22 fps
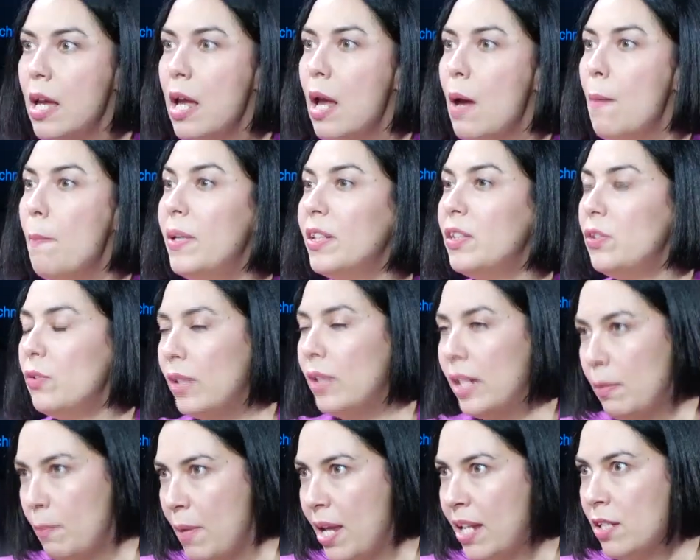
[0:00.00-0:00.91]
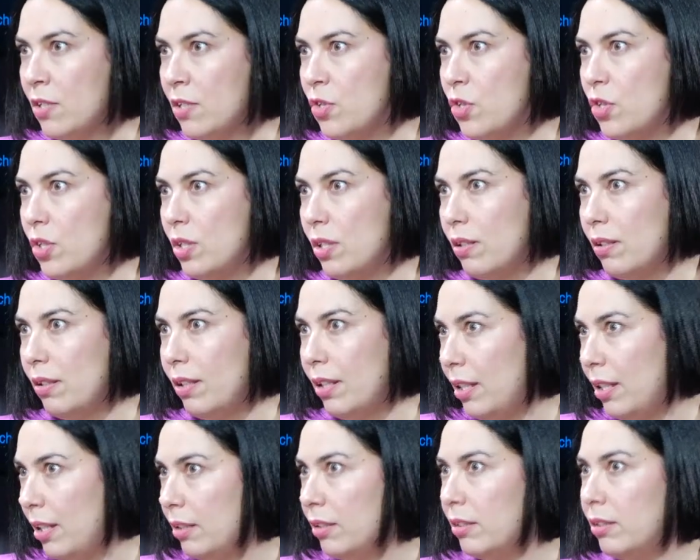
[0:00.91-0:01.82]
but you can manage
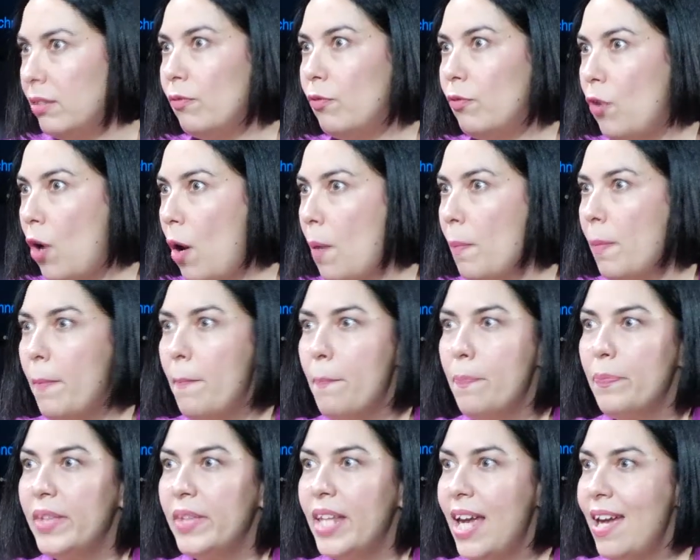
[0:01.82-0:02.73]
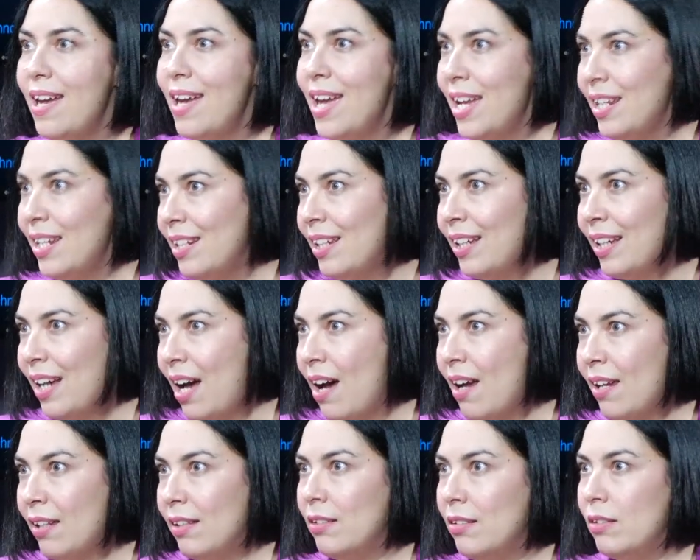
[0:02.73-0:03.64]
it from any
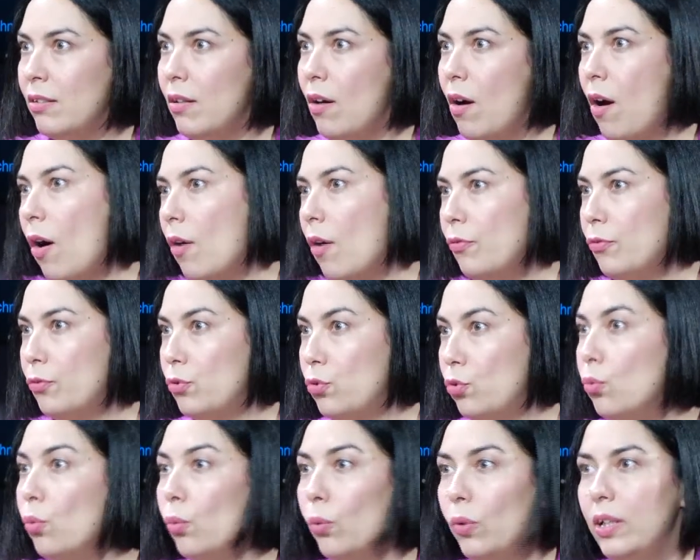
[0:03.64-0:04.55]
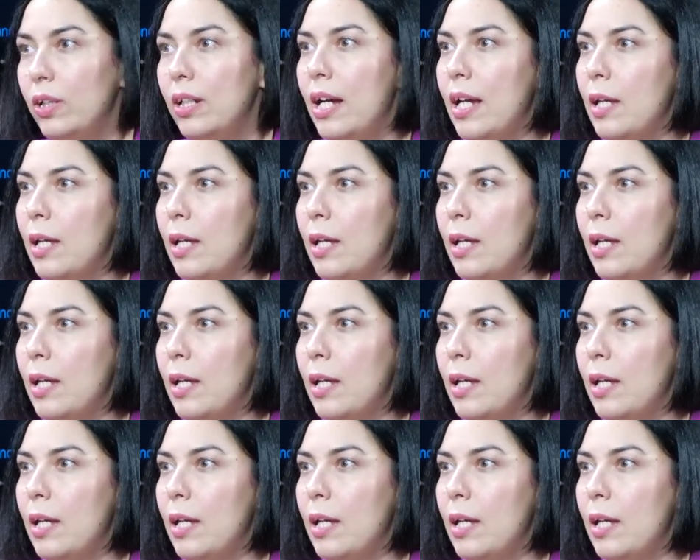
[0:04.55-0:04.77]
kind of tool.